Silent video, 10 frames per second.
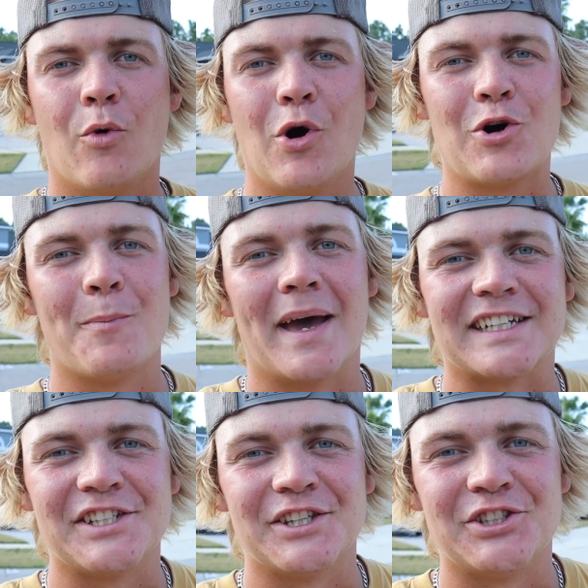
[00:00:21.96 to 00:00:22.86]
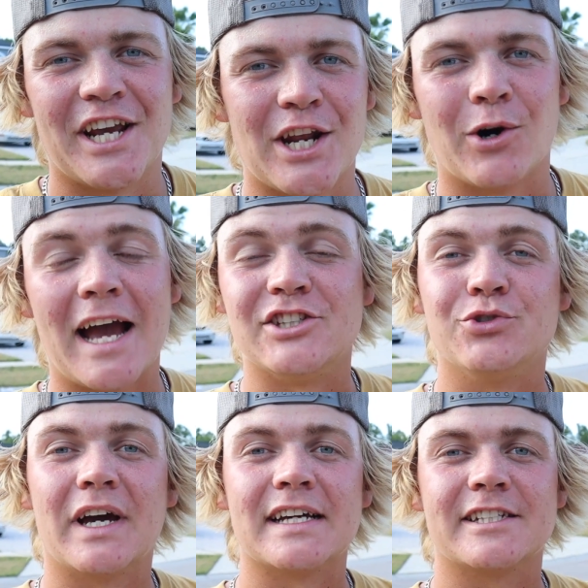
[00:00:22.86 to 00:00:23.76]
Welcome back to the channel. As you
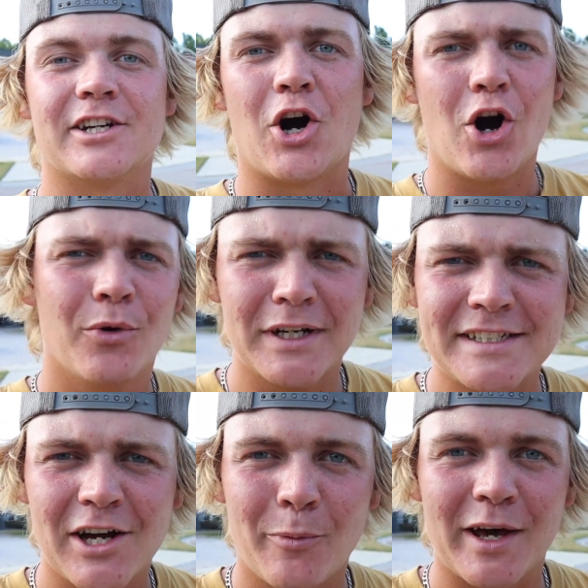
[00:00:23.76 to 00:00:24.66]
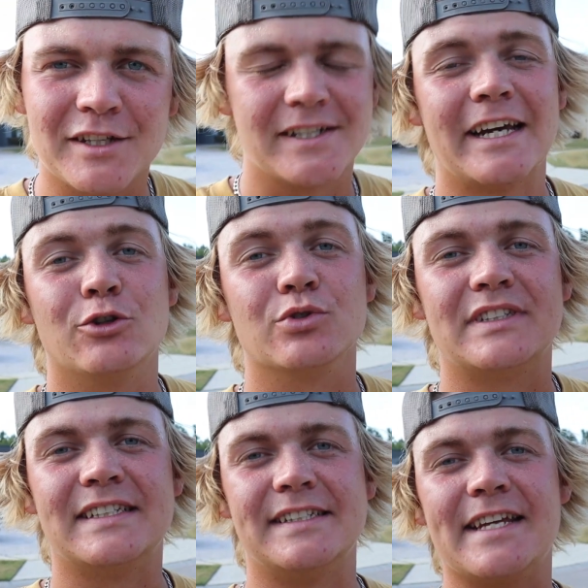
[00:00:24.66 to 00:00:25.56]
guys can already tell by the title,
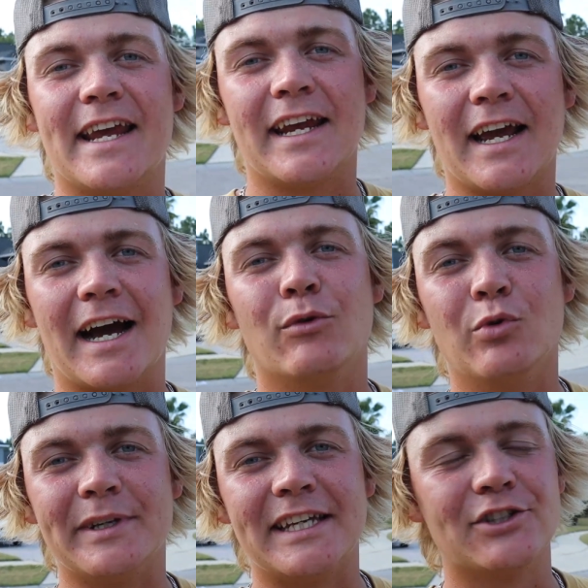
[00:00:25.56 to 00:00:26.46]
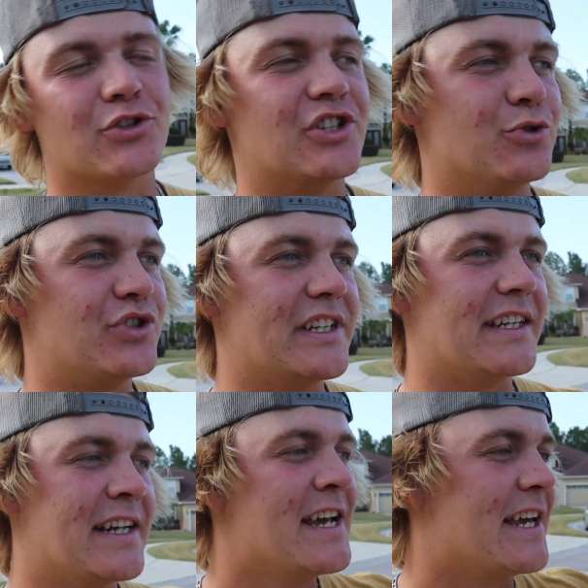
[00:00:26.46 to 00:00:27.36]
today I will be
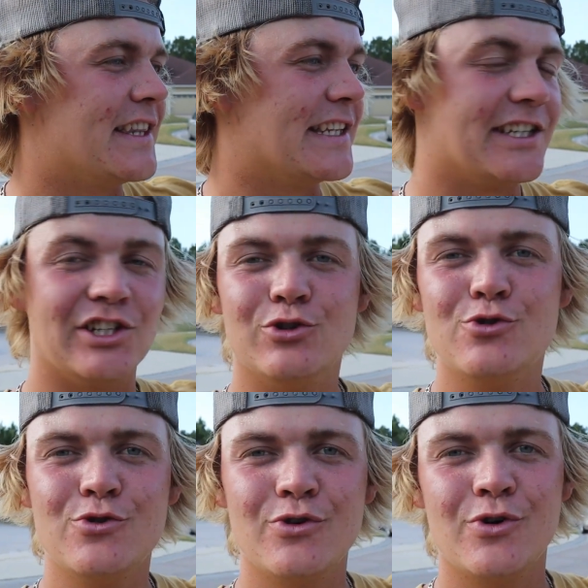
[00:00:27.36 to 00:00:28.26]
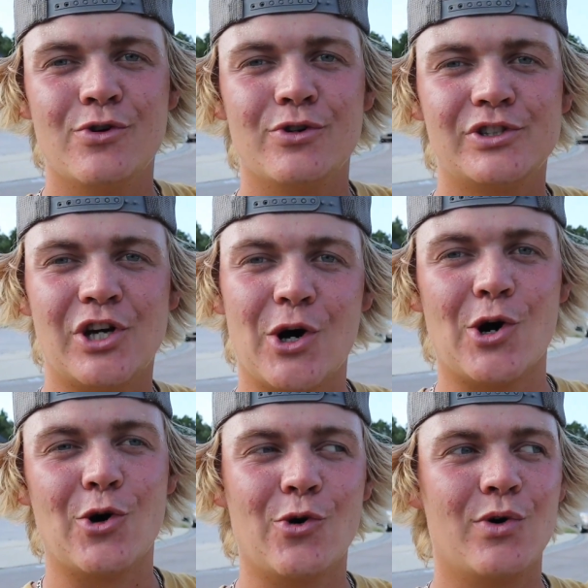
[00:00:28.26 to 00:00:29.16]
introducing the new
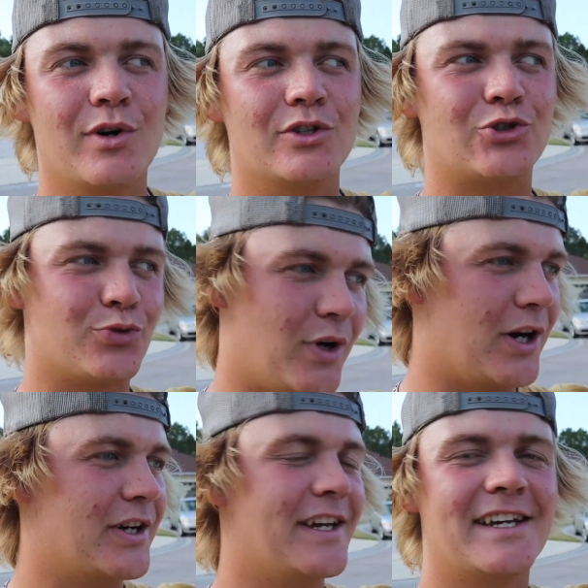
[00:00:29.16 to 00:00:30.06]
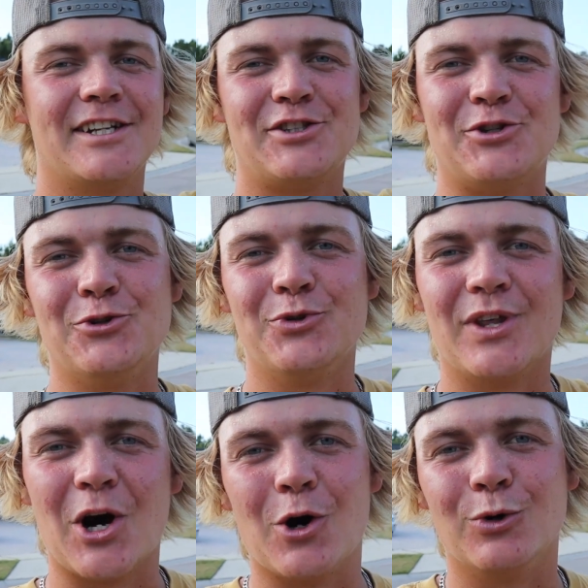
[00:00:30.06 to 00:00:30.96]
tow truck to
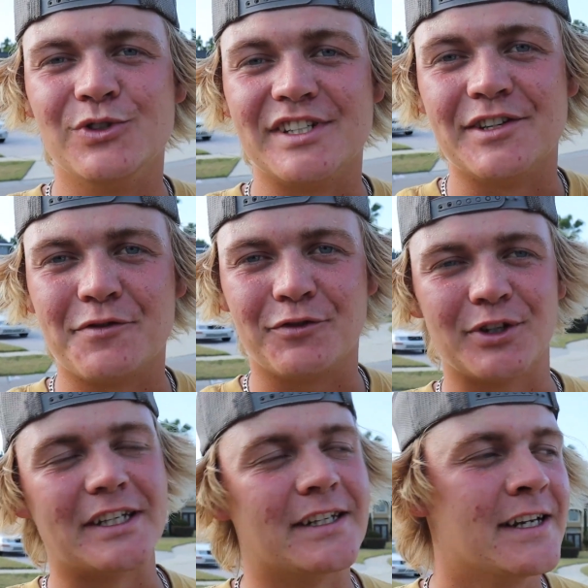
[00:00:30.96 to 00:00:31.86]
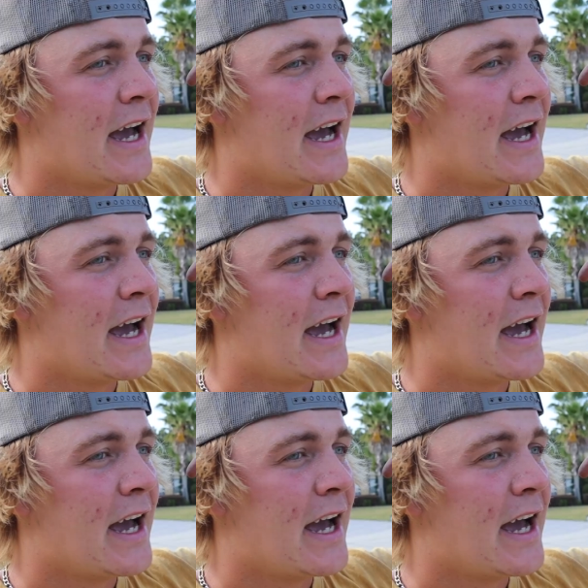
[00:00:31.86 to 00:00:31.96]
the OZ fleet.